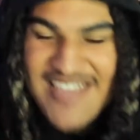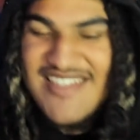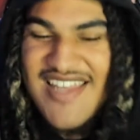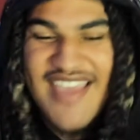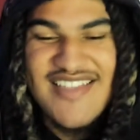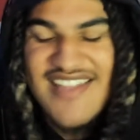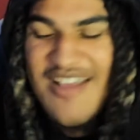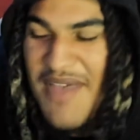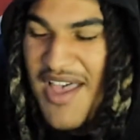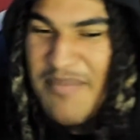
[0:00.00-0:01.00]
He said, now he's he
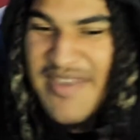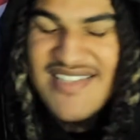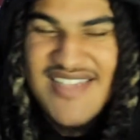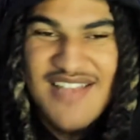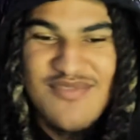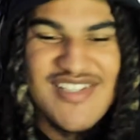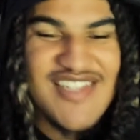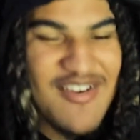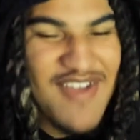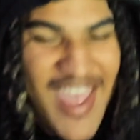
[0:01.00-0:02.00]
stopped up and he said, I just wanna
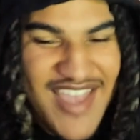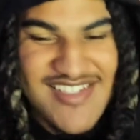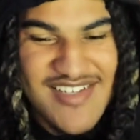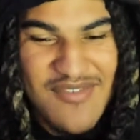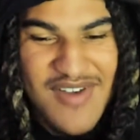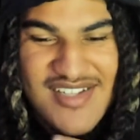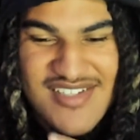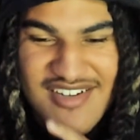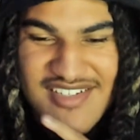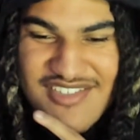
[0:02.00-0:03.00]
see their reaction when I
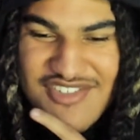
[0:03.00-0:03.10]
start,